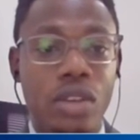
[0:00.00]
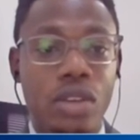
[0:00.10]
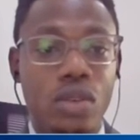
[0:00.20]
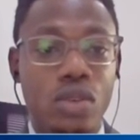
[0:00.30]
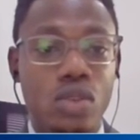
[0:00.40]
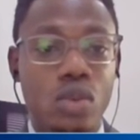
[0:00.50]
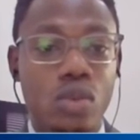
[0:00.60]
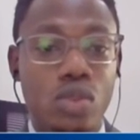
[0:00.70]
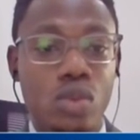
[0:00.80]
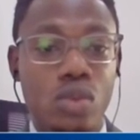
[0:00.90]
You know,
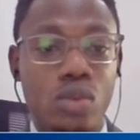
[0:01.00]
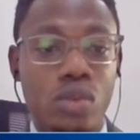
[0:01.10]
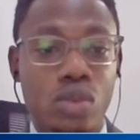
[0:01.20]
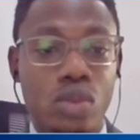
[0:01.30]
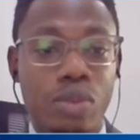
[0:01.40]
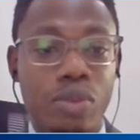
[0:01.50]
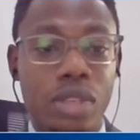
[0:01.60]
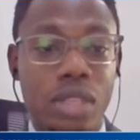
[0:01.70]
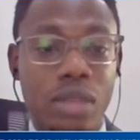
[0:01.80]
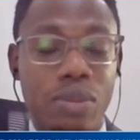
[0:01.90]
so
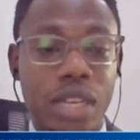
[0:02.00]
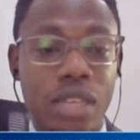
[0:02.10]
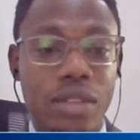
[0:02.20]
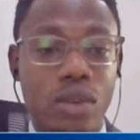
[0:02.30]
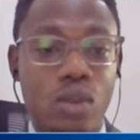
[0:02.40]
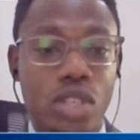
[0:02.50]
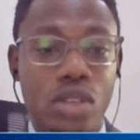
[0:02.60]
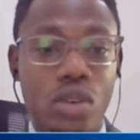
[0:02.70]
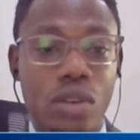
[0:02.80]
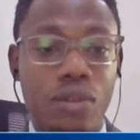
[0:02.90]
it begs the
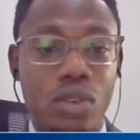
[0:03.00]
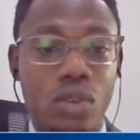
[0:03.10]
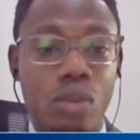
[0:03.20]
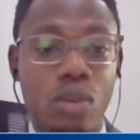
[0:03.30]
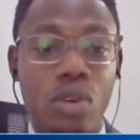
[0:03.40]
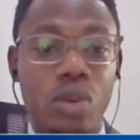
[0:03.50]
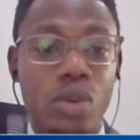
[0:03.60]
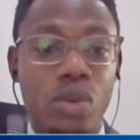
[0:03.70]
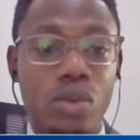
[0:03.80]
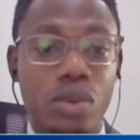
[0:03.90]
question of, you know, more
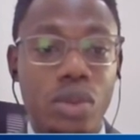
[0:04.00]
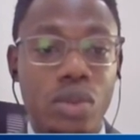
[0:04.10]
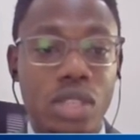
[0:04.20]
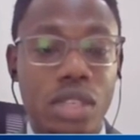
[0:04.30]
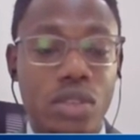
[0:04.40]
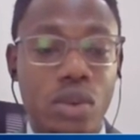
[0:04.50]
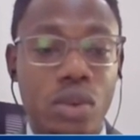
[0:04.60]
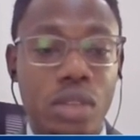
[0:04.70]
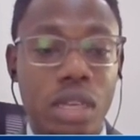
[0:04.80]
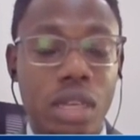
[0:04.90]
real sector
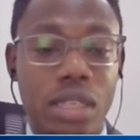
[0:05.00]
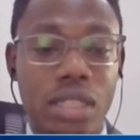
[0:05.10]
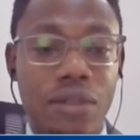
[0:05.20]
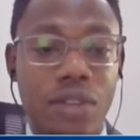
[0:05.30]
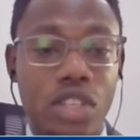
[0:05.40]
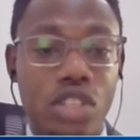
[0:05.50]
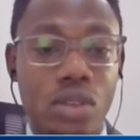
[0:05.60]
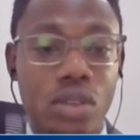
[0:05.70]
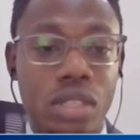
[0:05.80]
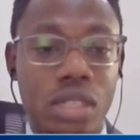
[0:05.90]

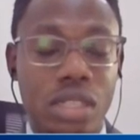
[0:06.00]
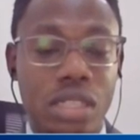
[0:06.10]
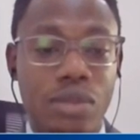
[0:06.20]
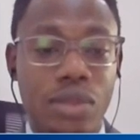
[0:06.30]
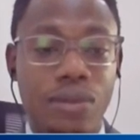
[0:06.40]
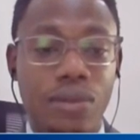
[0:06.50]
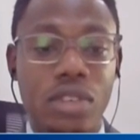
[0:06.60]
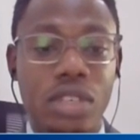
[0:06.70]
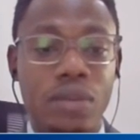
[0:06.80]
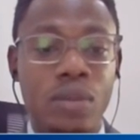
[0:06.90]
intervention in terms of
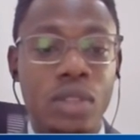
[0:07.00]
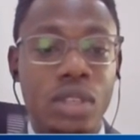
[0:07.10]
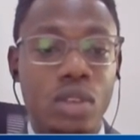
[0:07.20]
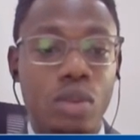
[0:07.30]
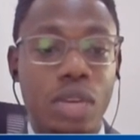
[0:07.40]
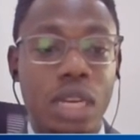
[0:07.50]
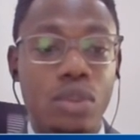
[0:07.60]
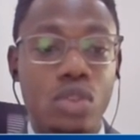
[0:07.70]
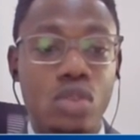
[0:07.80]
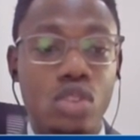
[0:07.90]
funding. But I'm
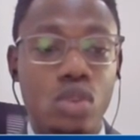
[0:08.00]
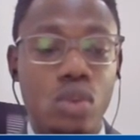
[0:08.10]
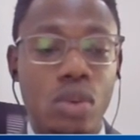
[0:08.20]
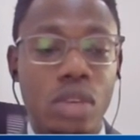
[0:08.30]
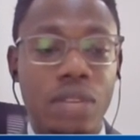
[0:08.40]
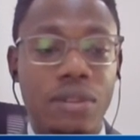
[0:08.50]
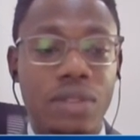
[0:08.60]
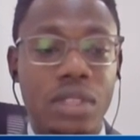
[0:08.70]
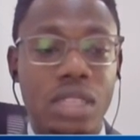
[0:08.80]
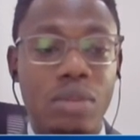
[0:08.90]
not so sure if
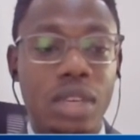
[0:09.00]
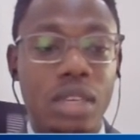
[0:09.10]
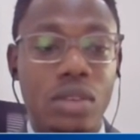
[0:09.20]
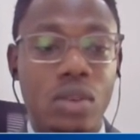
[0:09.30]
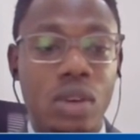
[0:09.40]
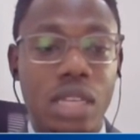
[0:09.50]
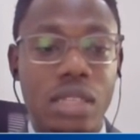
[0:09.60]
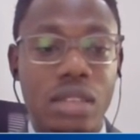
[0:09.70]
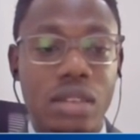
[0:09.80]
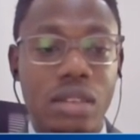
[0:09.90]
the CBN, you know,
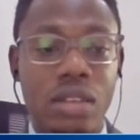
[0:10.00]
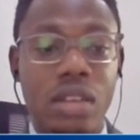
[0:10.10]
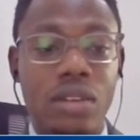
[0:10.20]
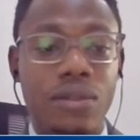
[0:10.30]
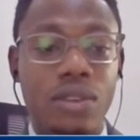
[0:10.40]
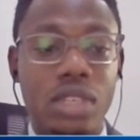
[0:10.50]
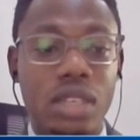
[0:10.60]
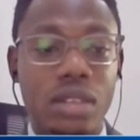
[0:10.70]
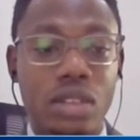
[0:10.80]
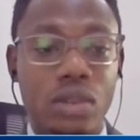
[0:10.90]
has the
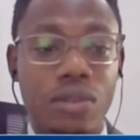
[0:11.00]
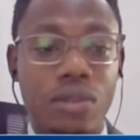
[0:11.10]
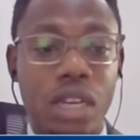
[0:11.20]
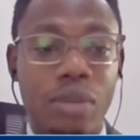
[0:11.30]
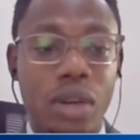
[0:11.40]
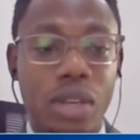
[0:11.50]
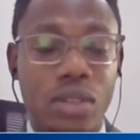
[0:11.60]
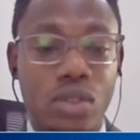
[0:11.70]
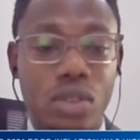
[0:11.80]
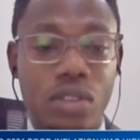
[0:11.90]
funding and the firepower
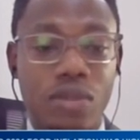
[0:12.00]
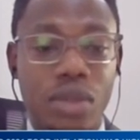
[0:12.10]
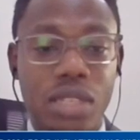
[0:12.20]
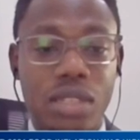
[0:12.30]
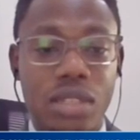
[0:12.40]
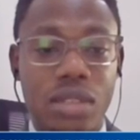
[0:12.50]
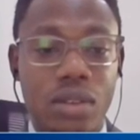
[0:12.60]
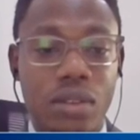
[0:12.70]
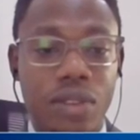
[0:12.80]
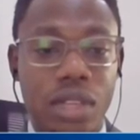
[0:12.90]
to sort of meet all of
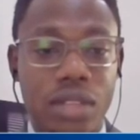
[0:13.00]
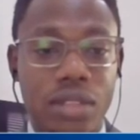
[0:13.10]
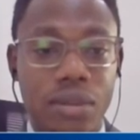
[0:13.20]
that.